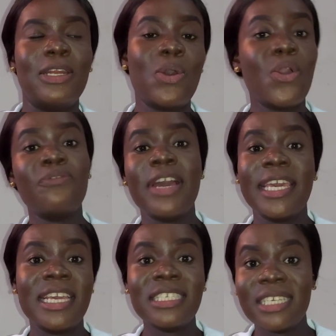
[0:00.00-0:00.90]
long
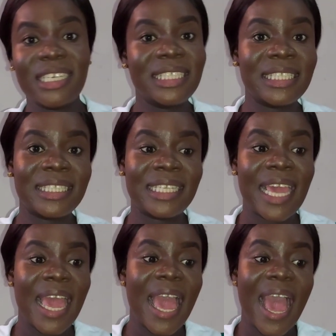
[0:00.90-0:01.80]
vacations
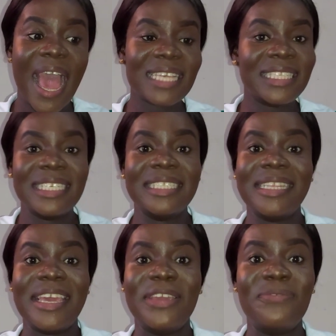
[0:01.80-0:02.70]
as
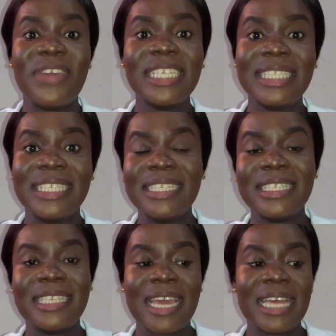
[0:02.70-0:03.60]
in the
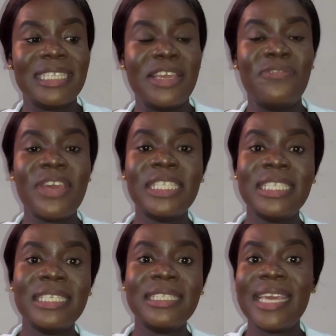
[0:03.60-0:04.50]
universities. As the
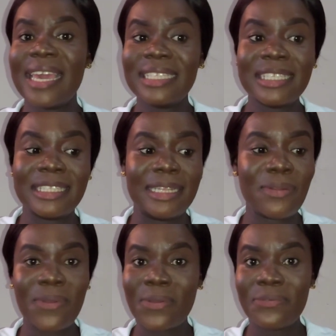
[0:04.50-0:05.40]
universities get
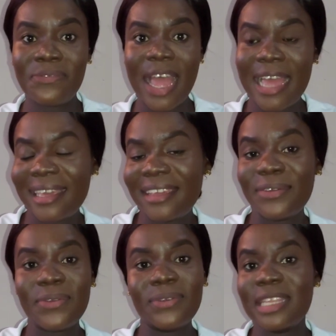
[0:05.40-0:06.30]
long vac
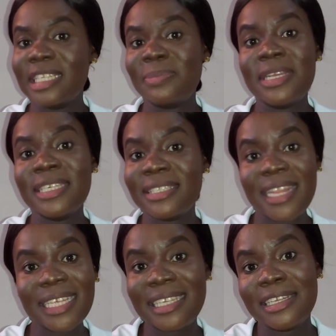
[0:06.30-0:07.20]
and all that, please,
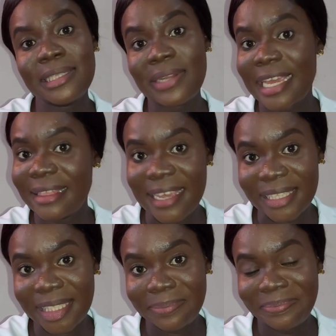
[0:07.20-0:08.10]
nursing is not like
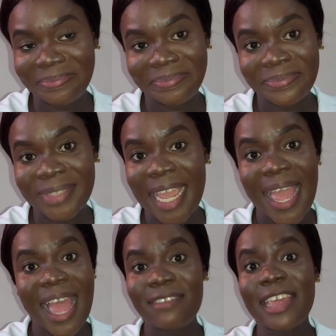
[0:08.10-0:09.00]
that.
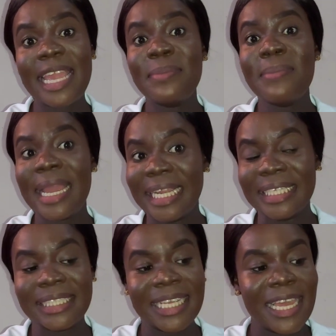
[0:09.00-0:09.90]
Have that in
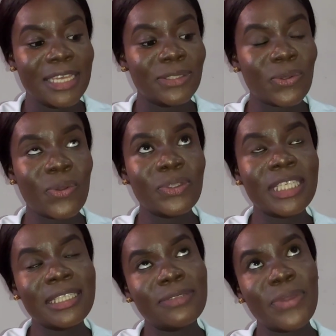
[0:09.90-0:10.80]
mind. So
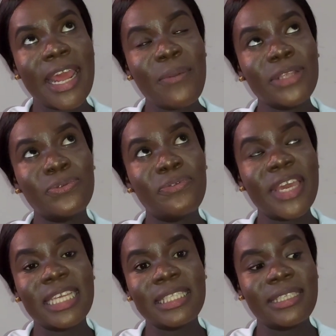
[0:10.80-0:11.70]
when I went to
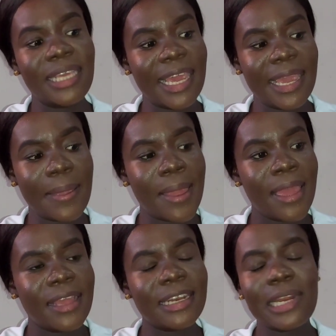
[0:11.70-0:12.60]
first year,
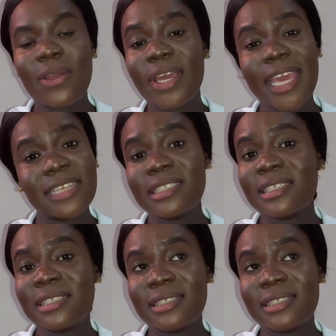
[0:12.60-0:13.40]
the longest